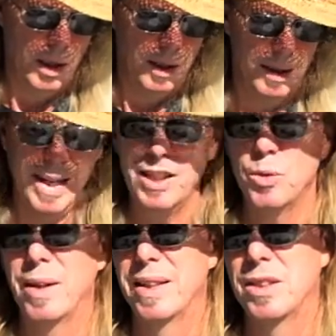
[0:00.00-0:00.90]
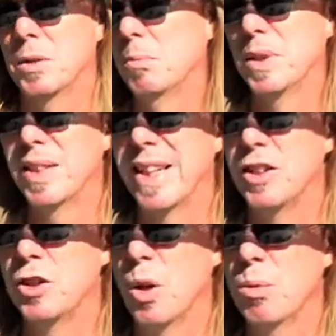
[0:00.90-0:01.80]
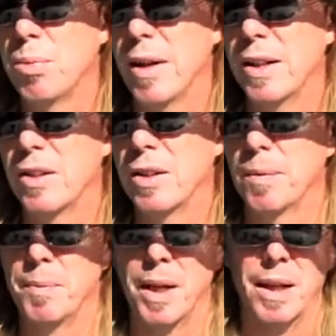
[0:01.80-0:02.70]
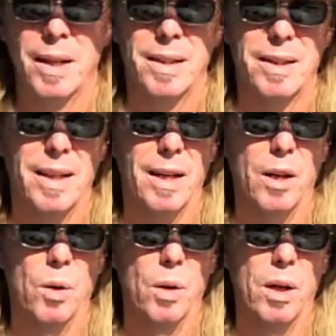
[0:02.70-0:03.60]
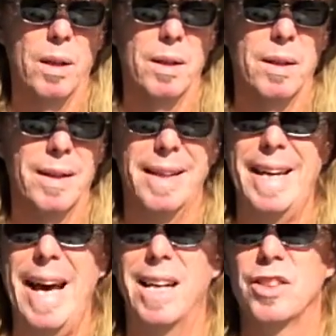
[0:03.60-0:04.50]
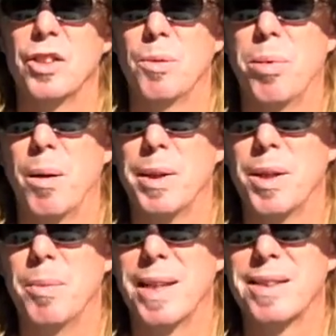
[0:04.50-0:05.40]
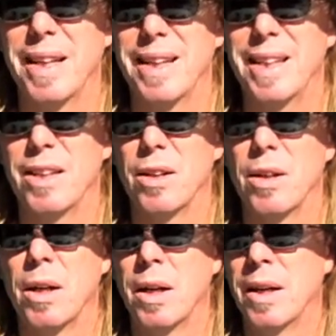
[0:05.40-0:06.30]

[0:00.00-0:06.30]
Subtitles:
The next one is to get your own predator. Now, cats are probably the best thing here.